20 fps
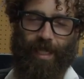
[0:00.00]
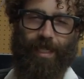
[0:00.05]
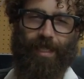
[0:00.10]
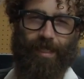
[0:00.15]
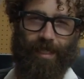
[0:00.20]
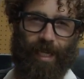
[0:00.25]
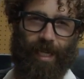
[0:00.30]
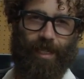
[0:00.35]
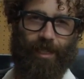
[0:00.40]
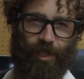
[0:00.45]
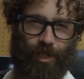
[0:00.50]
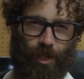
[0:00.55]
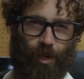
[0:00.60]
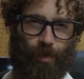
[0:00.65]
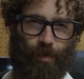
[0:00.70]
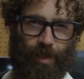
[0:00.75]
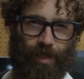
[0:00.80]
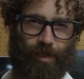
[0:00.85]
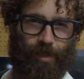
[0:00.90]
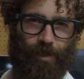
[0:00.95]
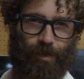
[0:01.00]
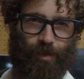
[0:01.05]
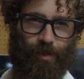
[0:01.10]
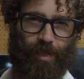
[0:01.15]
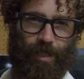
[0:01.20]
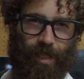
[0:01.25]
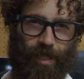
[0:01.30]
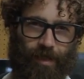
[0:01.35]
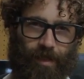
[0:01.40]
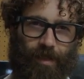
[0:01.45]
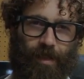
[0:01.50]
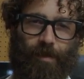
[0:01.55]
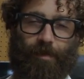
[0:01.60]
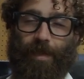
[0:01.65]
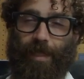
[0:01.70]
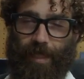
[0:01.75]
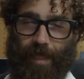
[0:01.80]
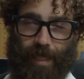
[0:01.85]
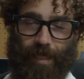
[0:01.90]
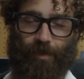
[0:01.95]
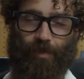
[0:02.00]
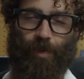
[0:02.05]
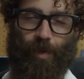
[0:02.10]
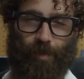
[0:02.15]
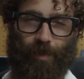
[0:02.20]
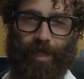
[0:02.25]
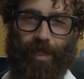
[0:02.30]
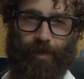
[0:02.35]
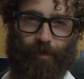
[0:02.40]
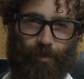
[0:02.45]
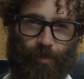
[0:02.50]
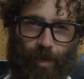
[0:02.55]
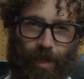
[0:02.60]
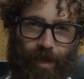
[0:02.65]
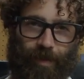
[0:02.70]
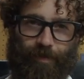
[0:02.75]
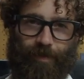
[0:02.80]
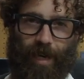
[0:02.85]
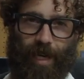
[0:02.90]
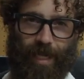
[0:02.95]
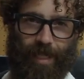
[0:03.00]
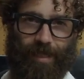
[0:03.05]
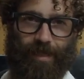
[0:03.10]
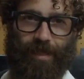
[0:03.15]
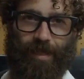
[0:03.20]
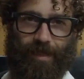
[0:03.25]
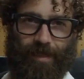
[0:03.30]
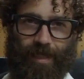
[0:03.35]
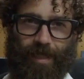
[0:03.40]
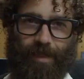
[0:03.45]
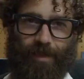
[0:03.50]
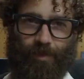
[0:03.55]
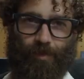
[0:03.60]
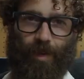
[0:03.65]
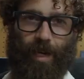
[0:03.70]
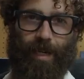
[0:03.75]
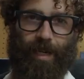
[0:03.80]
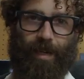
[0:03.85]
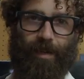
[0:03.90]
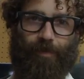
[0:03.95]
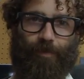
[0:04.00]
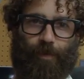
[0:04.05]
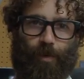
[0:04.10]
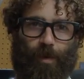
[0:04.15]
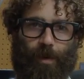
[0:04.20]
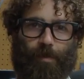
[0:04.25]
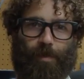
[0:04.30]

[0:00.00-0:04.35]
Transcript: he decided to go with the new system, and that's what we would advise since he is running it for a